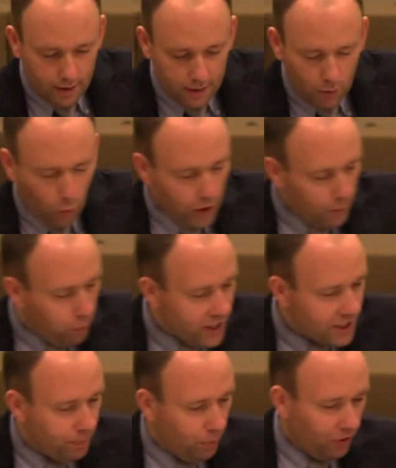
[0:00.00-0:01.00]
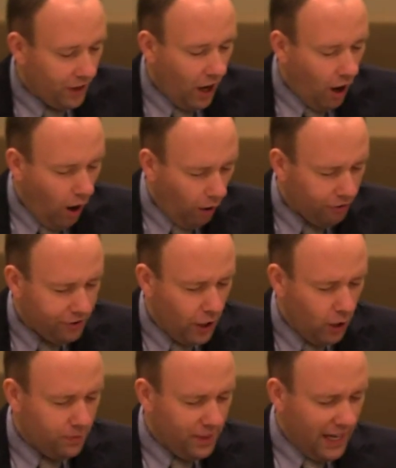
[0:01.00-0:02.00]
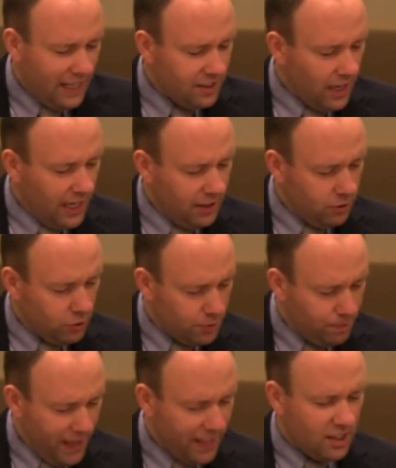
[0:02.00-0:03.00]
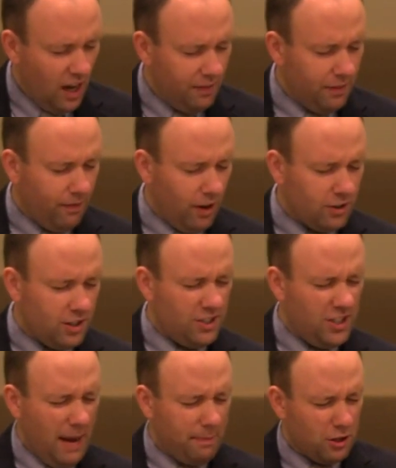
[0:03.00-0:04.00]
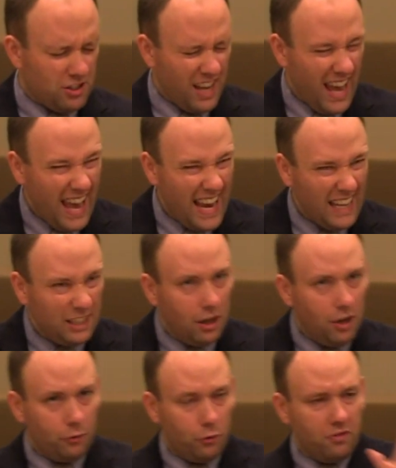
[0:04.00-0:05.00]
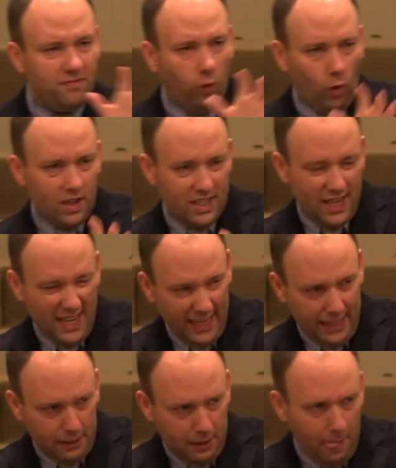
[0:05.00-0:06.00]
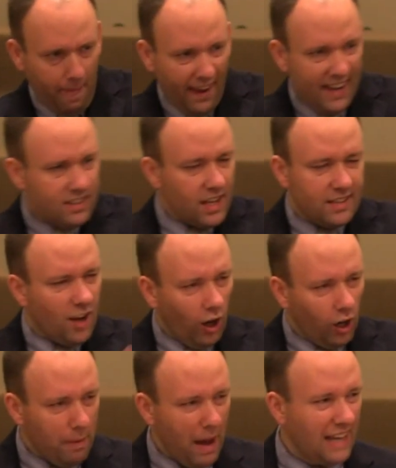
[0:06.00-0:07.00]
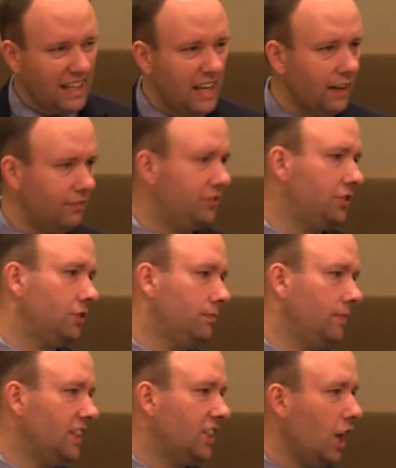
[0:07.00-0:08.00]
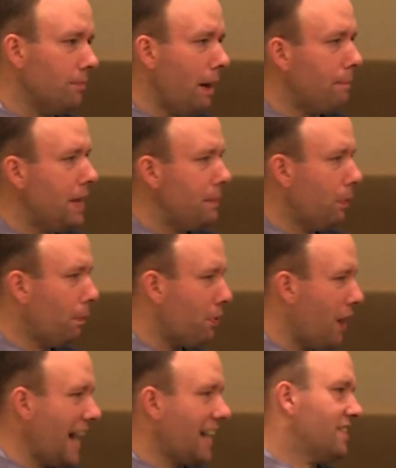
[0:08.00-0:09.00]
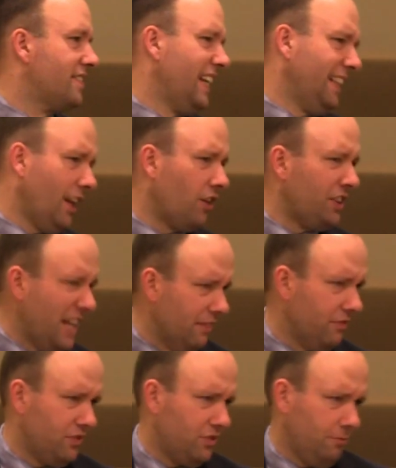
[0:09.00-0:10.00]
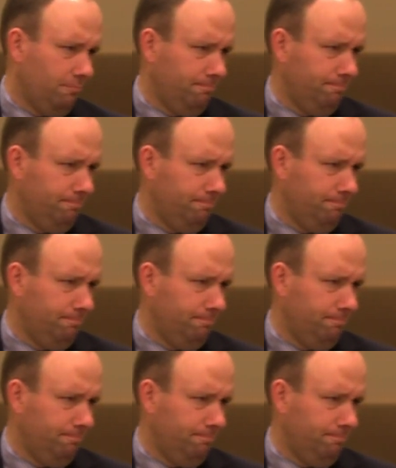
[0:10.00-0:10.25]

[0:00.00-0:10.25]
And one of the principles also that he speaks of in chapters 8 through 14 is it's all about gifts. It's all about people practicing their gifts.